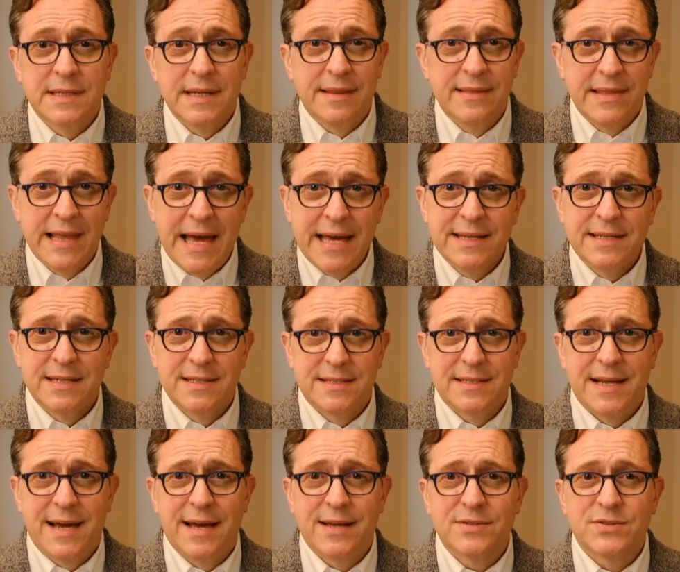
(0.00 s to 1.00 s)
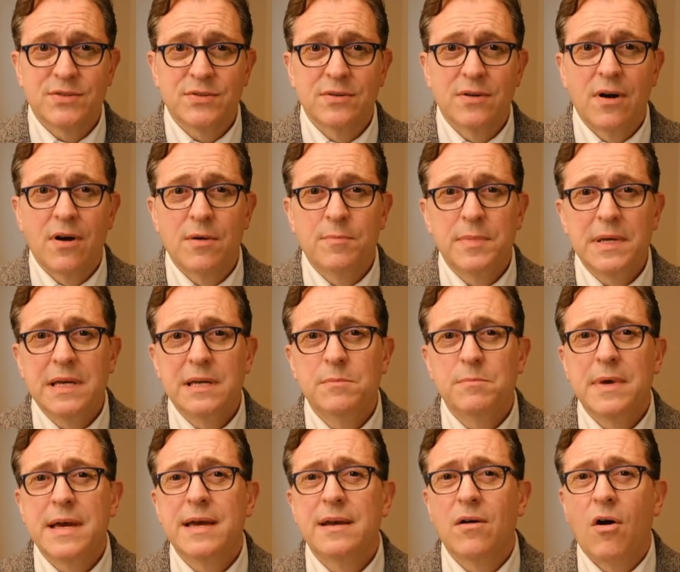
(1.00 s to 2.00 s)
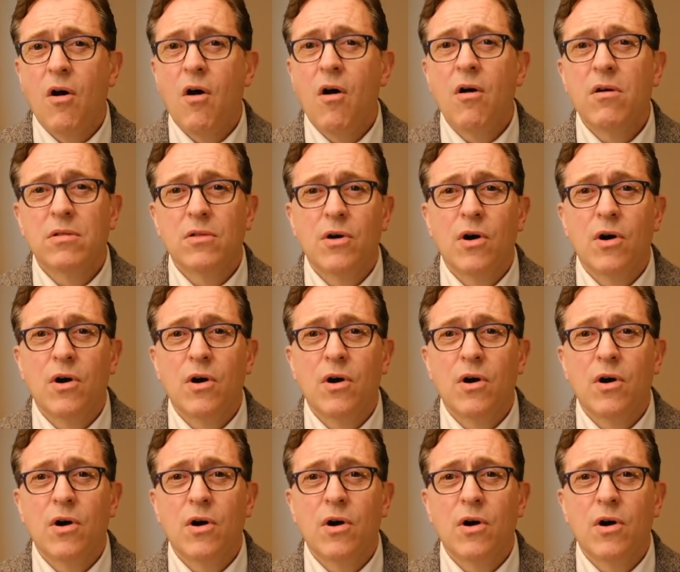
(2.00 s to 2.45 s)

in that disaster are being made all